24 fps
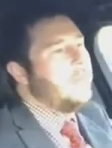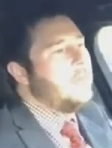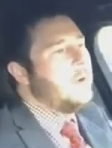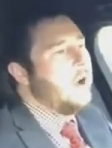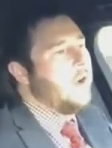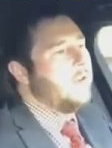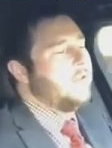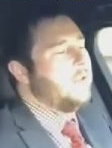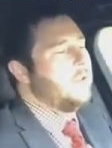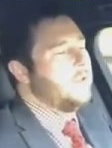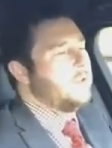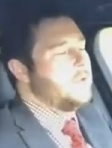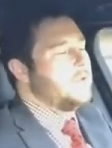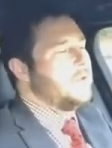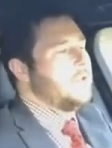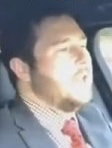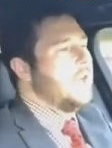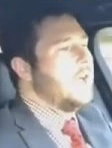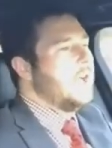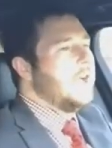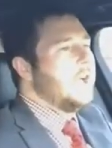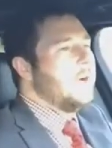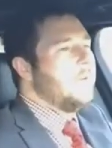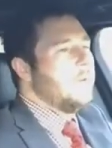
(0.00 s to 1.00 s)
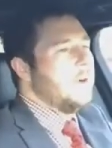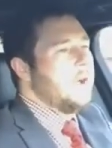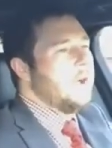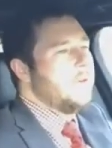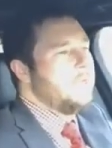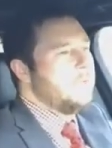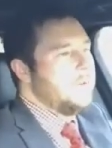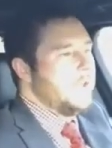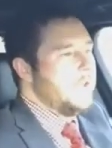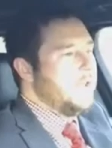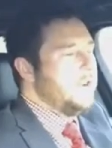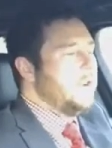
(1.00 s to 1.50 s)
overlooks a
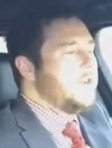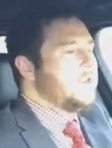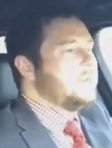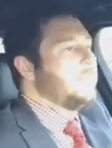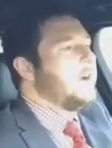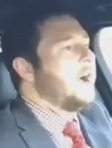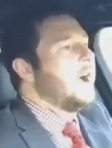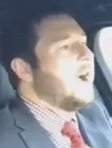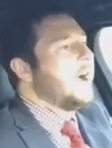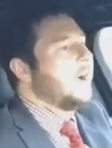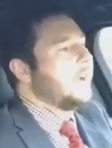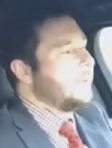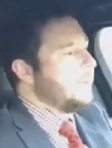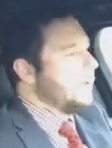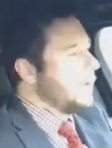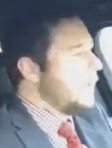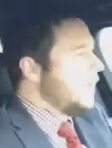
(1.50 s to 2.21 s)
really nice park. But